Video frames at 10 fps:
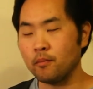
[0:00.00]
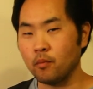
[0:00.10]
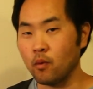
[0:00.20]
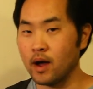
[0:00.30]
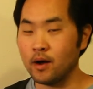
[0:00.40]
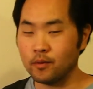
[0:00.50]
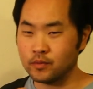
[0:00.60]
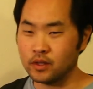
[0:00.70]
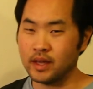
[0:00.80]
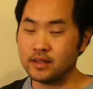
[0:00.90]
Wow,
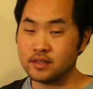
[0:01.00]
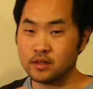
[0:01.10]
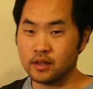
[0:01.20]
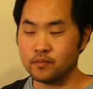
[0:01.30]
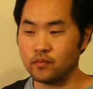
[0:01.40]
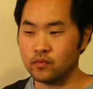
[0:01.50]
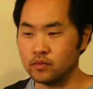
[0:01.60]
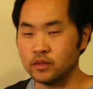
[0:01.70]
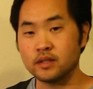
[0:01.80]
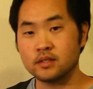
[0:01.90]
nice
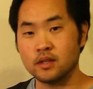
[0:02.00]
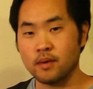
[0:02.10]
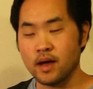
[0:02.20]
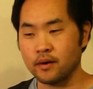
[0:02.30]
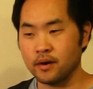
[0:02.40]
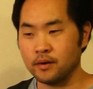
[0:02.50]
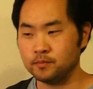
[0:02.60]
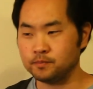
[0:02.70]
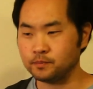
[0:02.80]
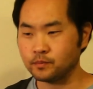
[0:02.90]
nuts in the background.
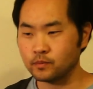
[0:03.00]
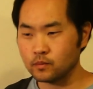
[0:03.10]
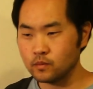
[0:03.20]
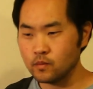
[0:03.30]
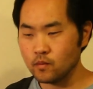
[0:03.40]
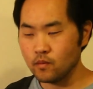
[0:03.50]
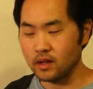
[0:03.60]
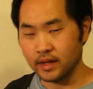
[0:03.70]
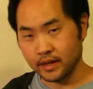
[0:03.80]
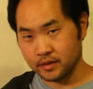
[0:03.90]

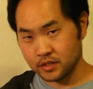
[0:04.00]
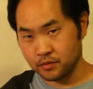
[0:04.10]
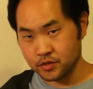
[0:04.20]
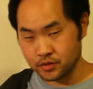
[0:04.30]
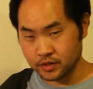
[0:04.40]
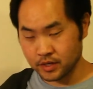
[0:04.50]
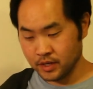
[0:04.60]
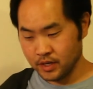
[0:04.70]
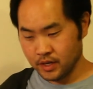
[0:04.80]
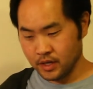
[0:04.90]
Like, it's
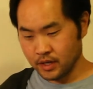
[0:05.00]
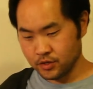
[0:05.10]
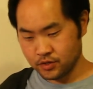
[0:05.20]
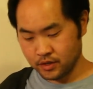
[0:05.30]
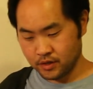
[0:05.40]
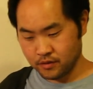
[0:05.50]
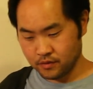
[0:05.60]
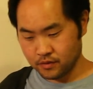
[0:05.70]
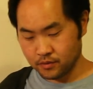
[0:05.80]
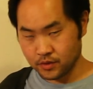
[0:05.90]
initially
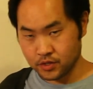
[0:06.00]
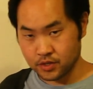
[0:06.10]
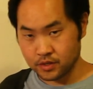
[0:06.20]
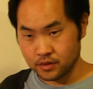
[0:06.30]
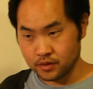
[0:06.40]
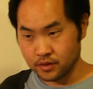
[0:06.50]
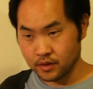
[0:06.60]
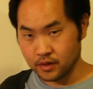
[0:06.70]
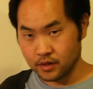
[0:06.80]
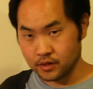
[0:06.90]
rich in
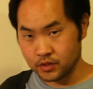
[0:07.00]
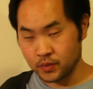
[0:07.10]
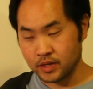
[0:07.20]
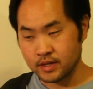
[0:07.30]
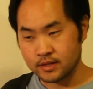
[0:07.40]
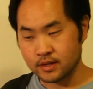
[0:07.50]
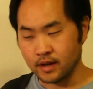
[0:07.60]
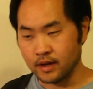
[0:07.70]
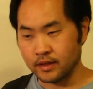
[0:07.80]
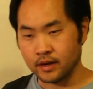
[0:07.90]

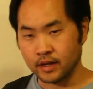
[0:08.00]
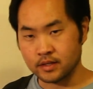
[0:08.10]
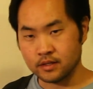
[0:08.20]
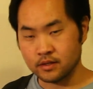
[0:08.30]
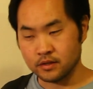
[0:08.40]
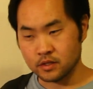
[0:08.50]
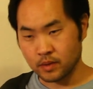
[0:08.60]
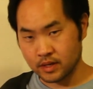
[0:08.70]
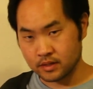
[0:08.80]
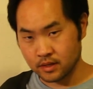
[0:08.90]
sweetness, and then it gets into the
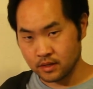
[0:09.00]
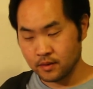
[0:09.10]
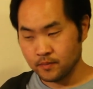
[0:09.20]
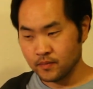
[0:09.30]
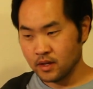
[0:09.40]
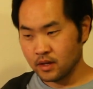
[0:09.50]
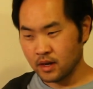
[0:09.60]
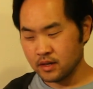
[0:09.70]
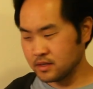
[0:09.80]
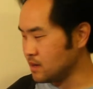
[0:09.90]
spicy,
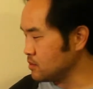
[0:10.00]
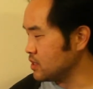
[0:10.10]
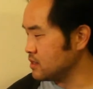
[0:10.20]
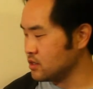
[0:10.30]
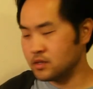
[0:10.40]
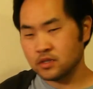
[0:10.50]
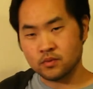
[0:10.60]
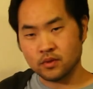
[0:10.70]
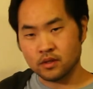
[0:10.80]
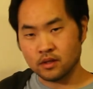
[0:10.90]
kind of same transitions
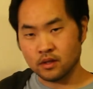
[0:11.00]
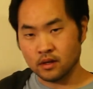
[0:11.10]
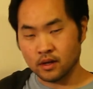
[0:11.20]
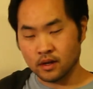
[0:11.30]
with the